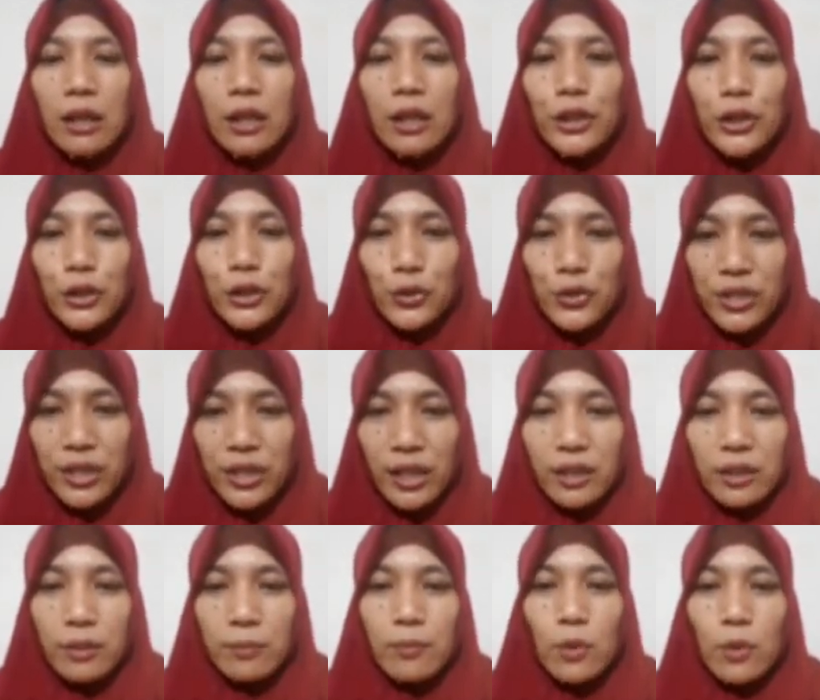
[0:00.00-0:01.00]

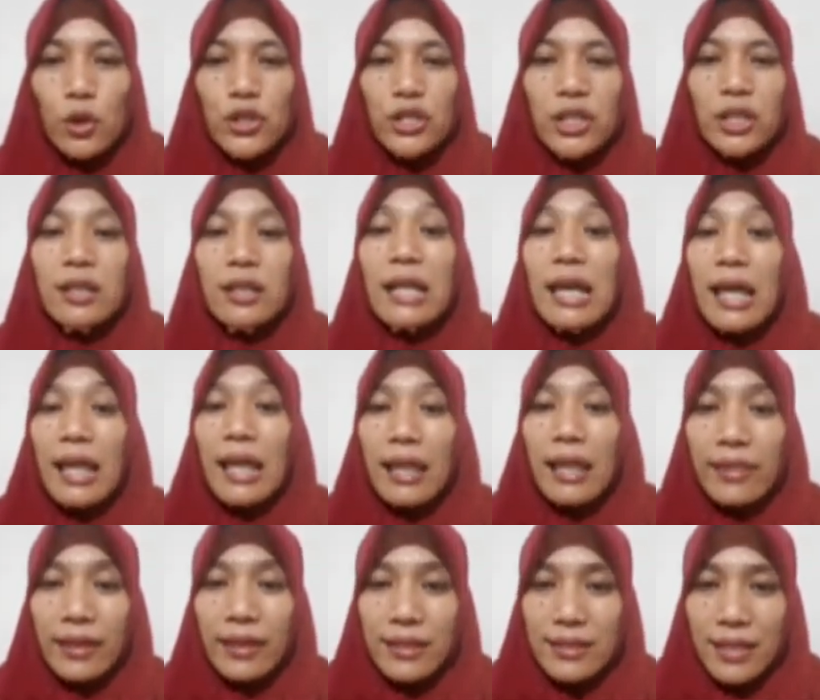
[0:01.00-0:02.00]
using the motion,
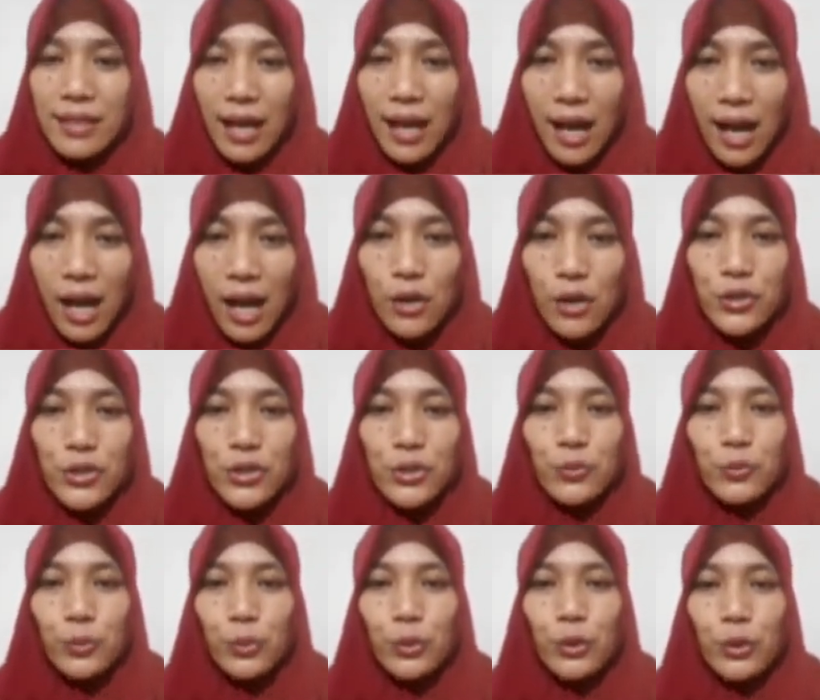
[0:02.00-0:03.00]
this house
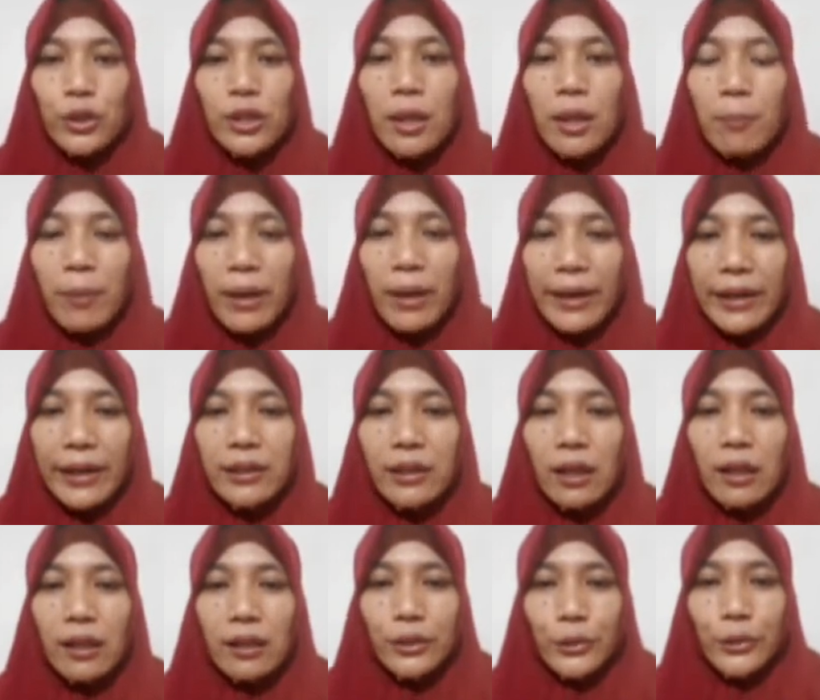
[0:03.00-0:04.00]
would ban
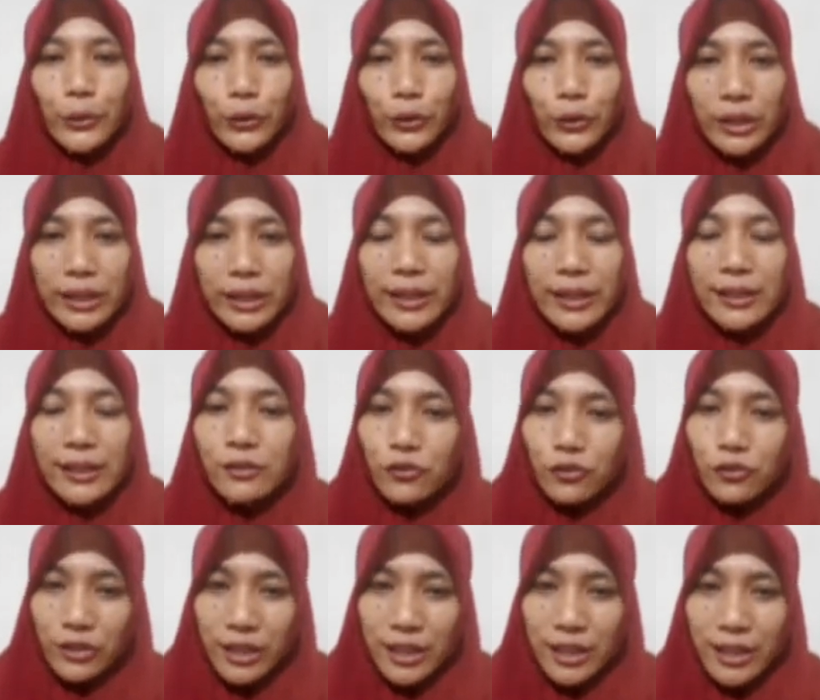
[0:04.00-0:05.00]
alcoholic
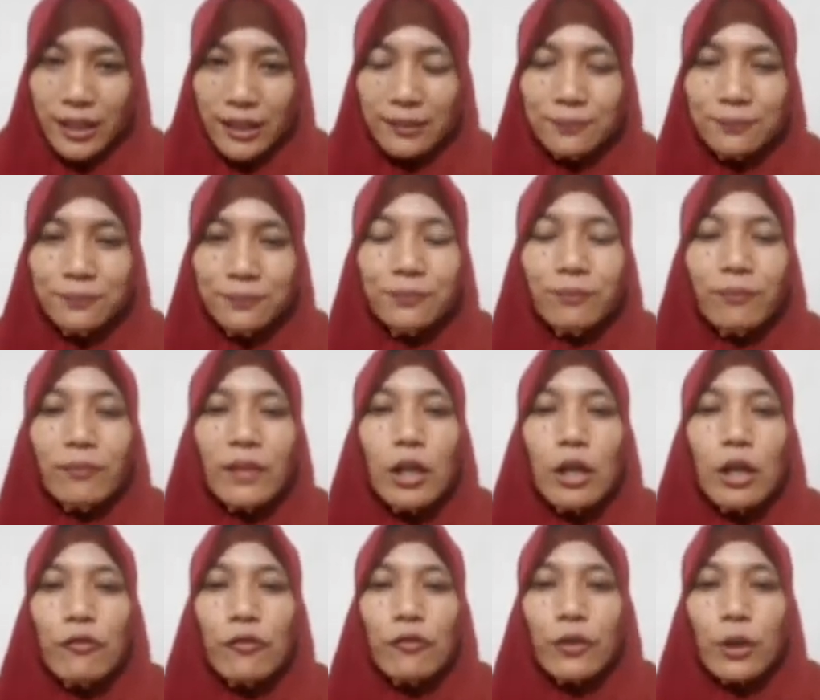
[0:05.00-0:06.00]
drink.
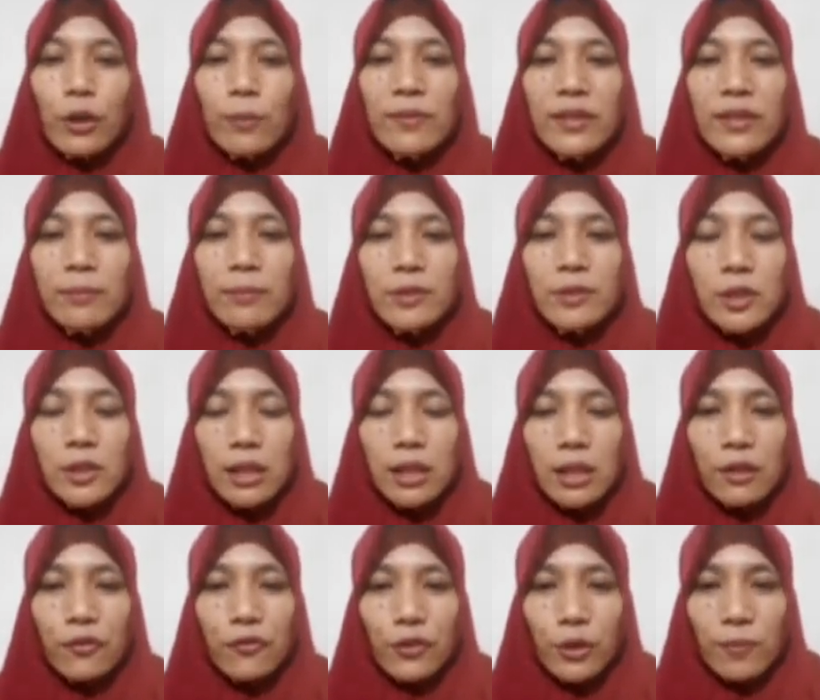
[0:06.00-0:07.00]
From
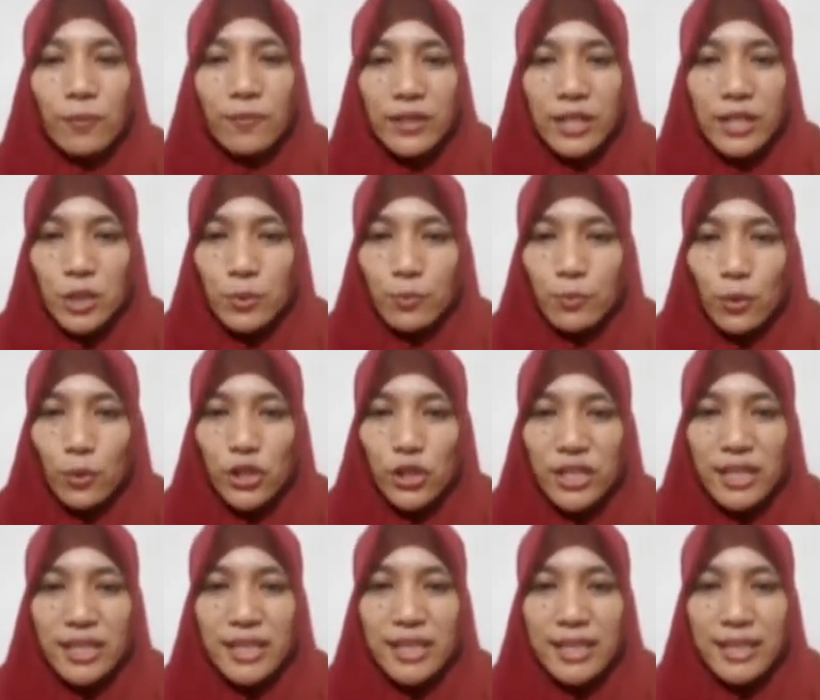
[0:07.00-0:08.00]
this
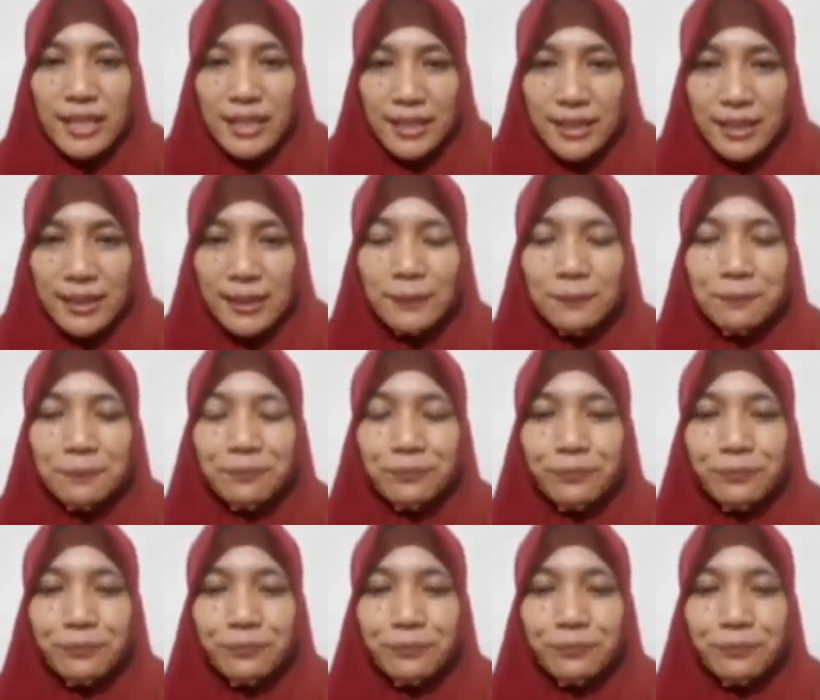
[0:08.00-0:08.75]
motion here,